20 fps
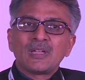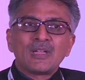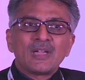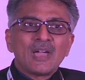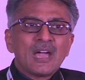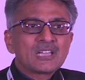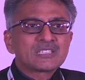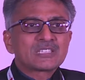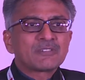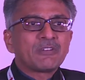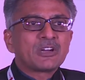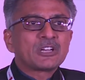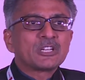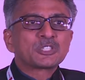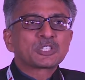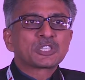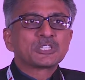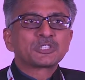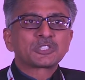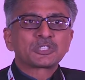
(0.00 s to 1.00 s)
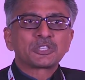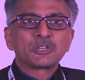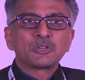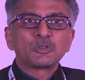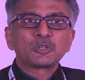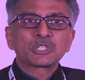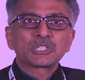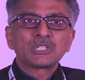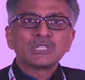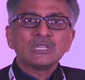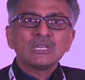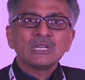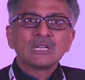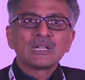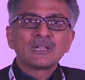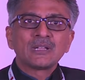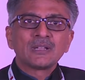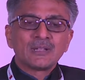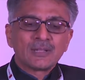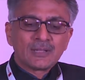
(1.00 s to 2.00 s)
As a financial institution,
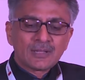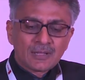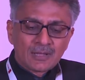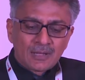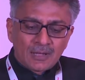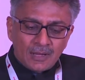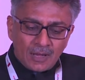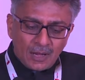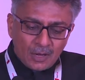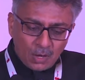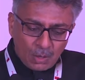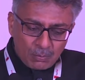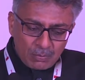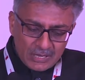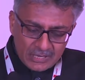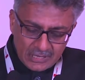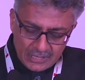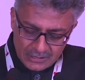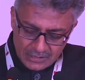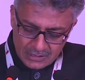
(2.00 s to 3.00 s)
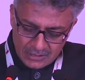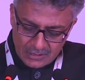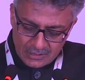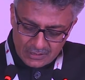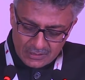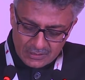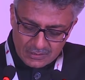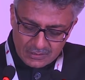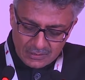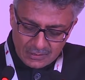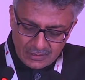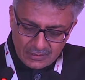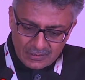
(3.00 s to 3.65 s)
our obligation is